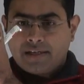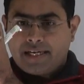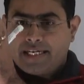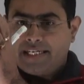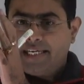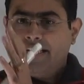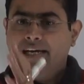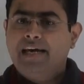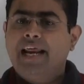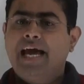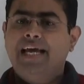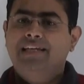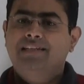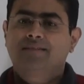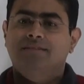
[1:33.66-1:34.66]

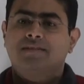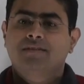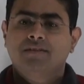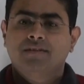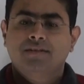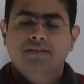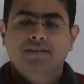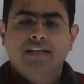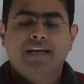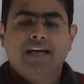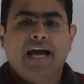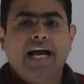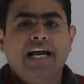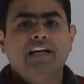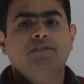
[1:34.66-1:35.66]
categorize the
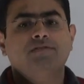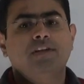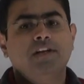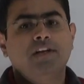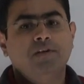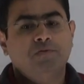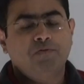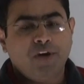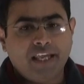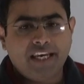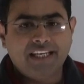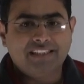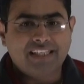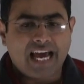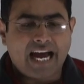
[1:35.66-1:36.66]
kind of the
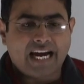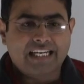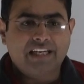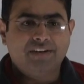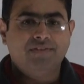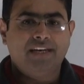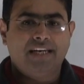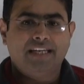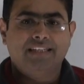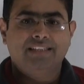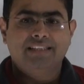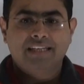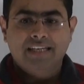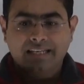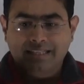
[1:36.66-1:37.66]
nefarious activities